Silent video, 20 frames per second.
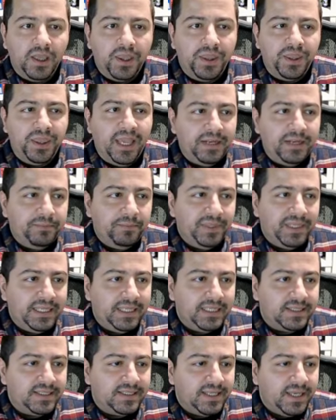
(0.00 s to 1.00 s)
That
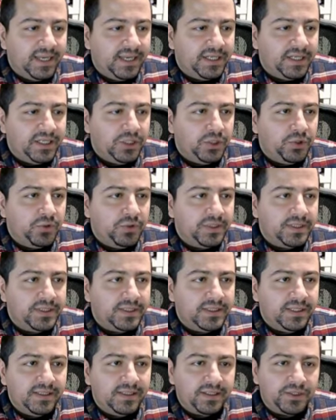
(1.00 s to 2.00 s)
being said, you can
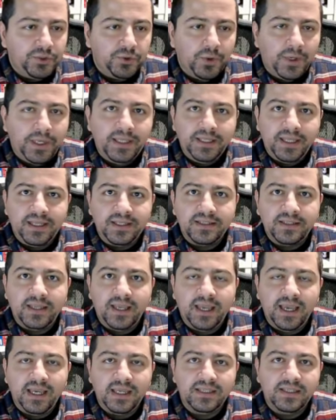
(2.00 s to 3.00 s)
see the Trade Desk
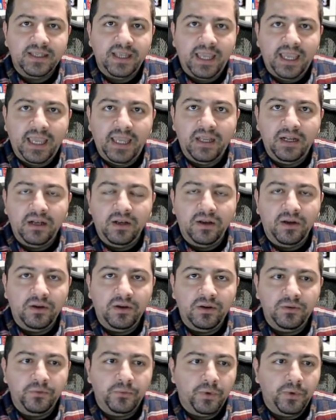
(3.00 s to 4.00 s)
has a
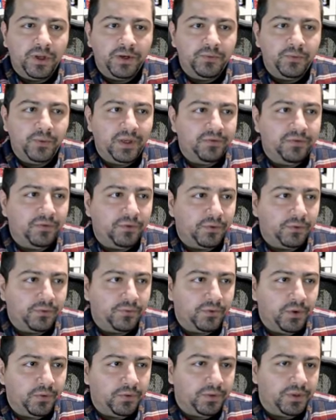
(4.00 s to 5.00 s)
long runway for
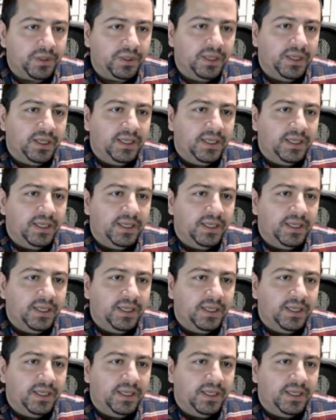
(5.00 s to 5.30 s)
growth.